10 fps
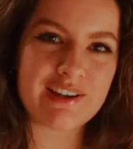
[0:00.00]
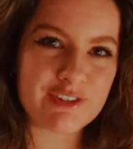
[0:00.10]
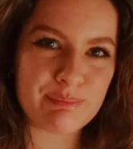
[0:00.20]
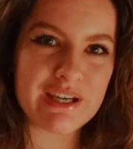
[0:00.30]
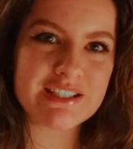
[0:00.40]

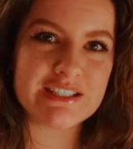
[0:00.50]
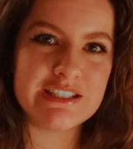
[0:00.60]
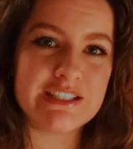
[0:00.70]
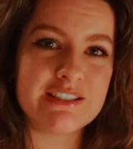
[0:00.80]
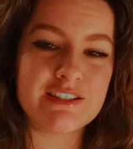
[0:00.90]
aspect
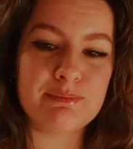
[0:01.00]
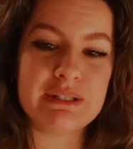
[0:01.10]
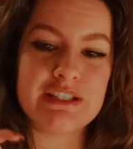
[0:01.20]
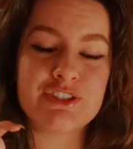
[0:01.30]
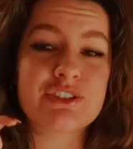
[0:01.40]
needed to
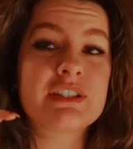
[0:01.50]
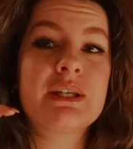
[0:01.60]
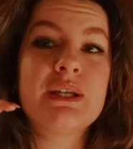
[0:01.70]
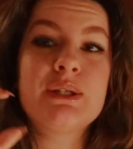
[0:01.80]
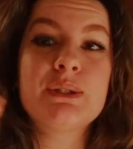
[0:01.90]
be just
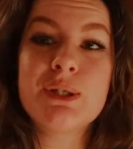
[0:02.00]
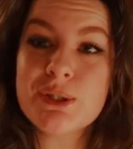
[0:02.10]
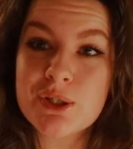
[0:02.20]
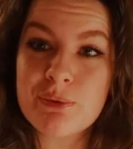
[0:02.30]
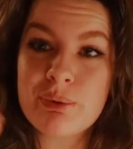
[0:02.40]

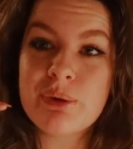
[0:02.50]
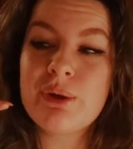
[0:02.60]
turned up